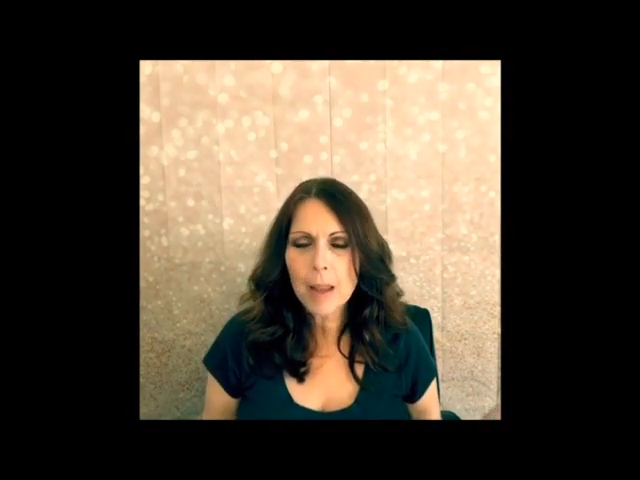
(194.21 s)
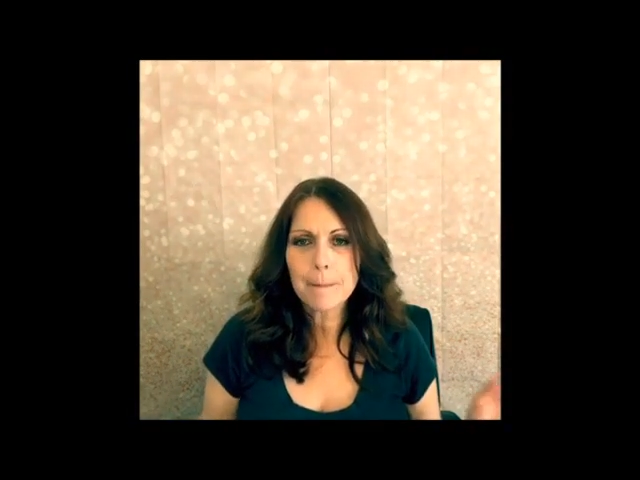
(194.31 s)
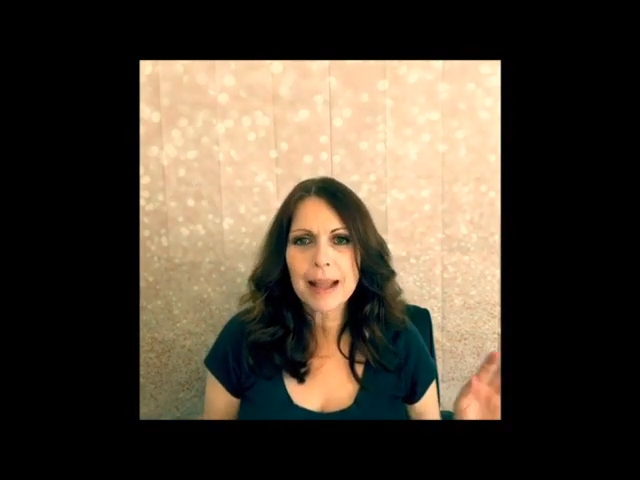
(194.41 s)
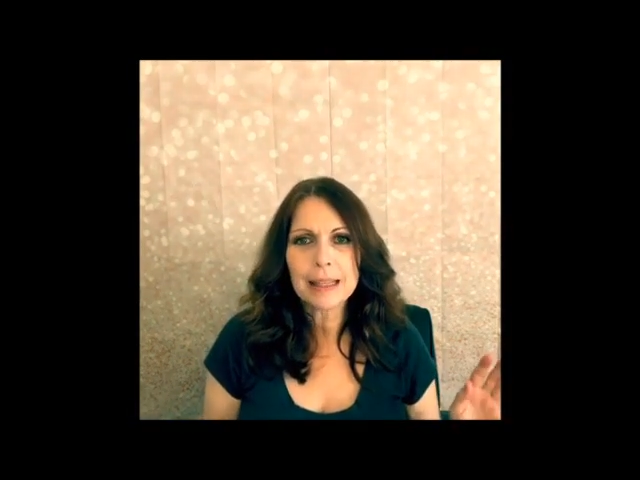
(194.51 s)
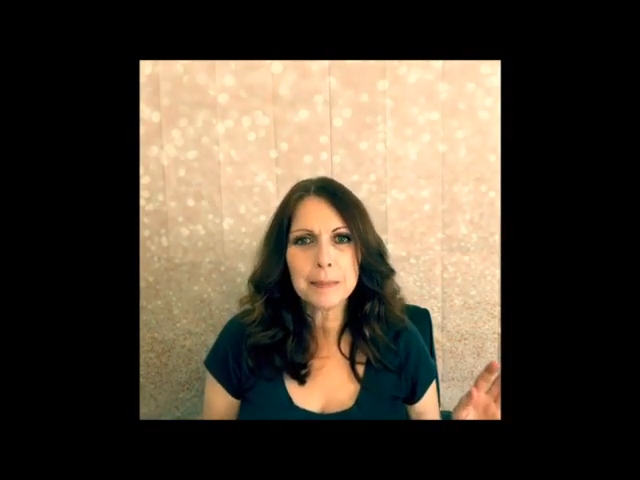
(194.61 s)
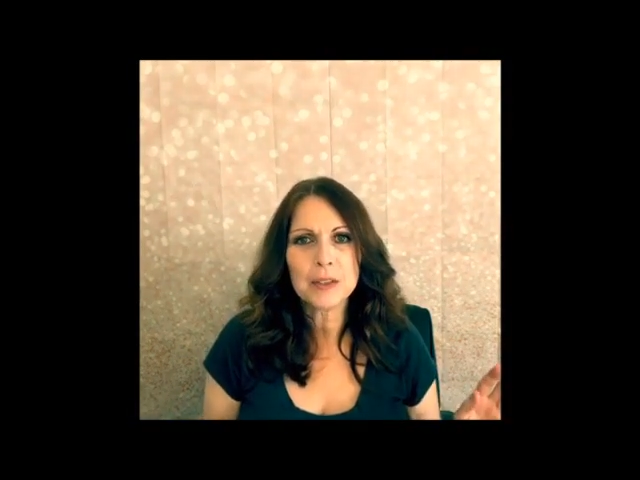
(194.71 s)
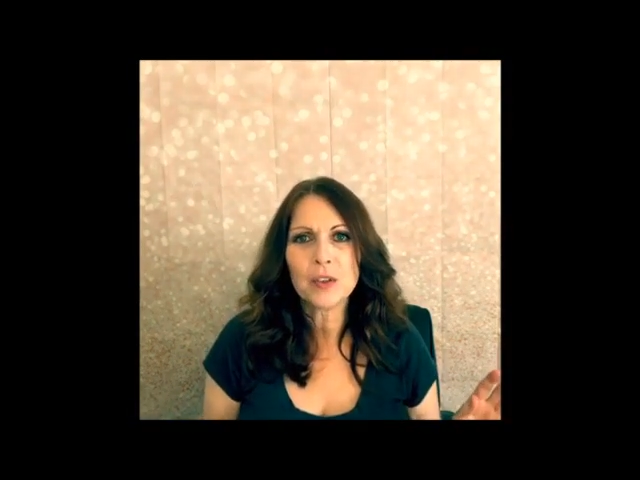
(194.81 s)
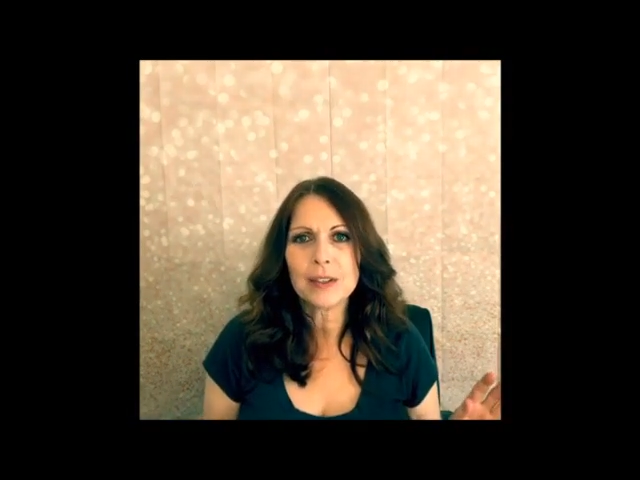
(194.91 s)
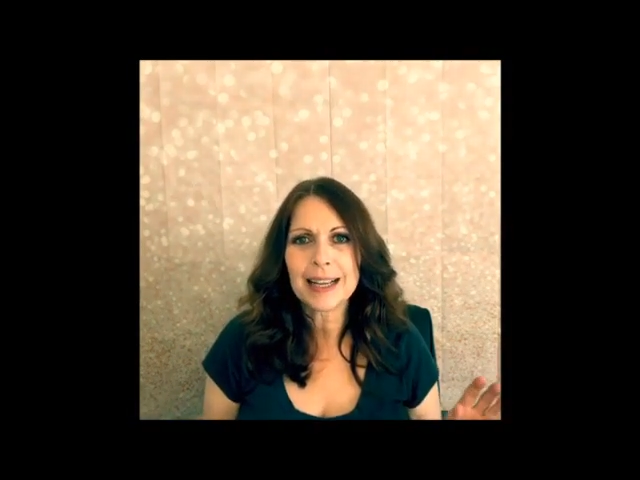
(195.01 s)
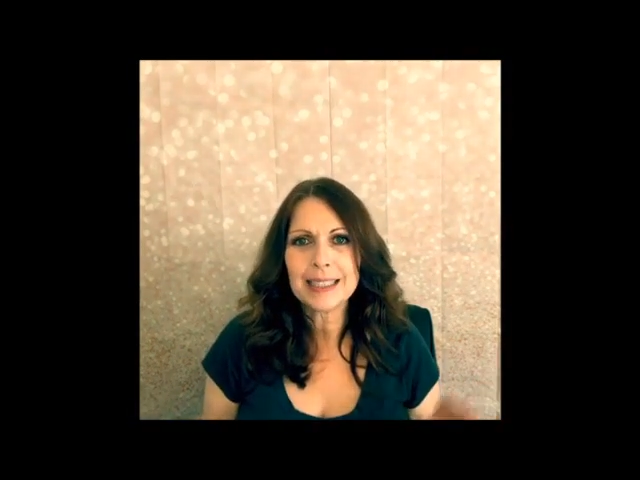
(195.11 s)
my lips
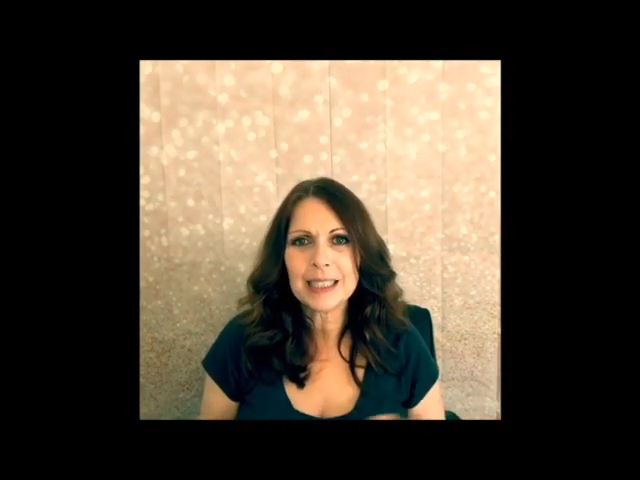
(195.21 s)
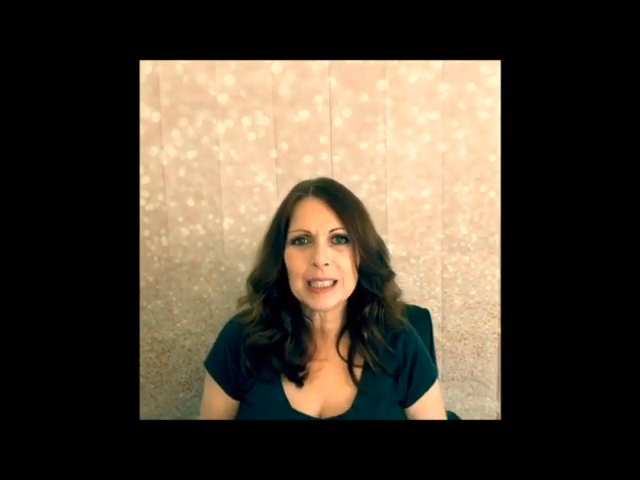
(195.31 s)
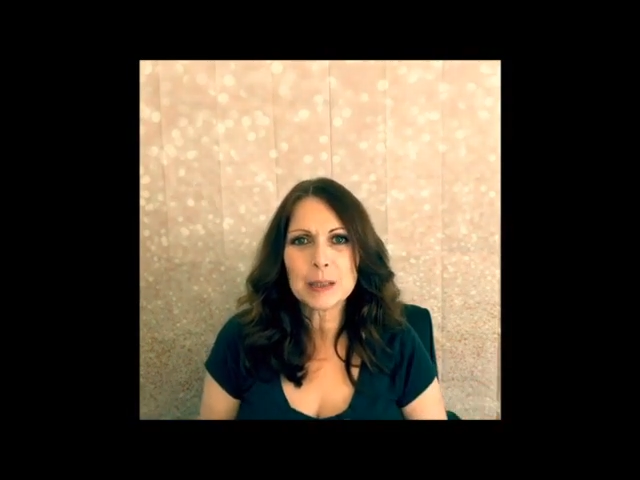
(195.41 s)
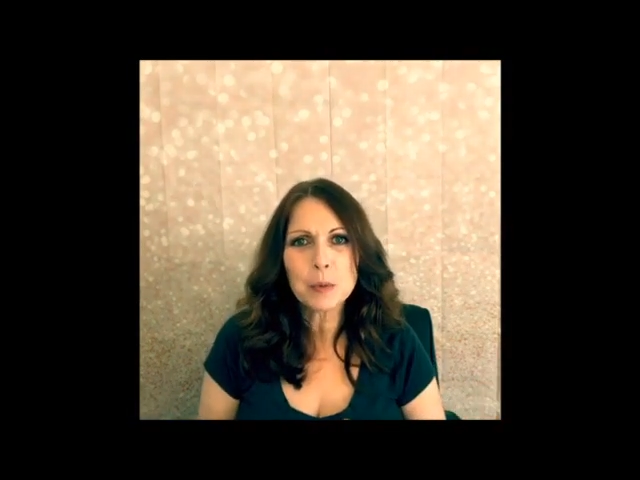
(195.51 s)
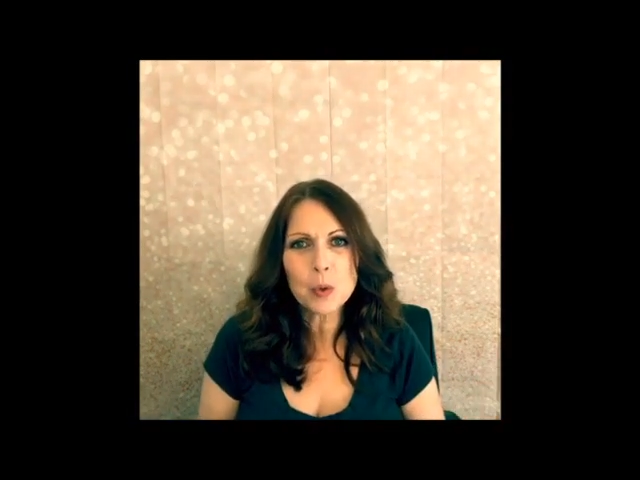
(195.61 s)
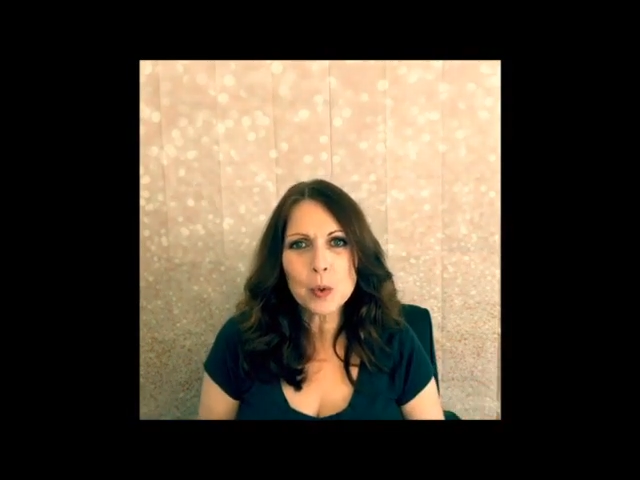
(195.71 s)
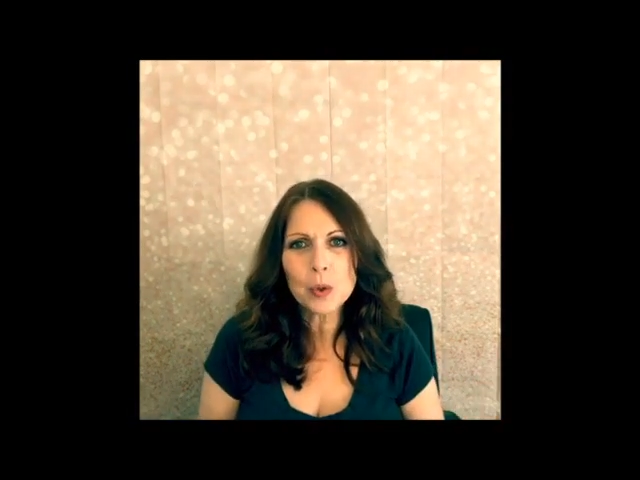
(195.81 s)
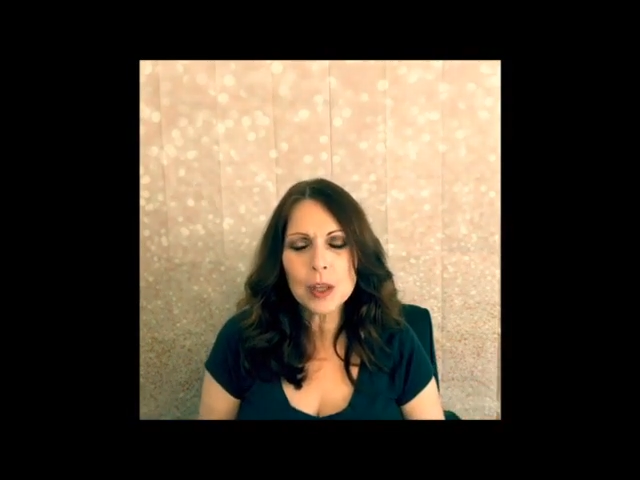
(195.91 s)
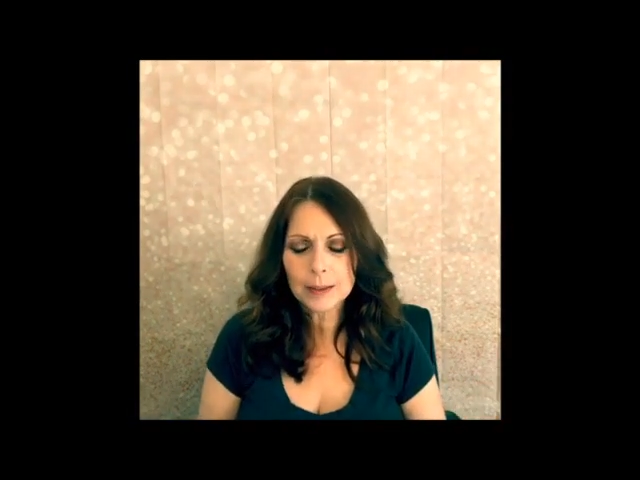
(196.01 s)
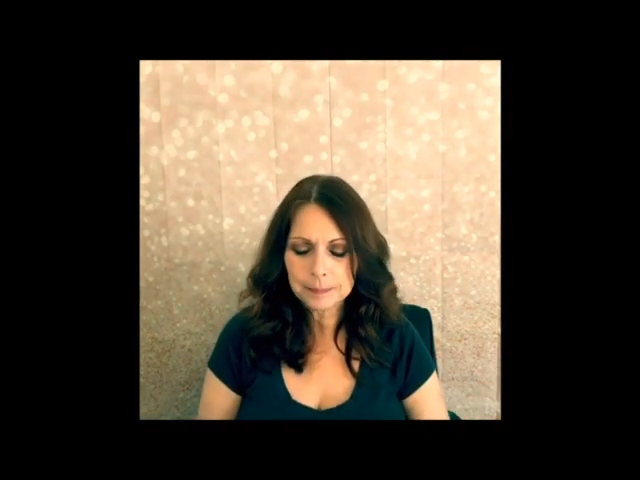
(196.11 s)
feel nice and smooth.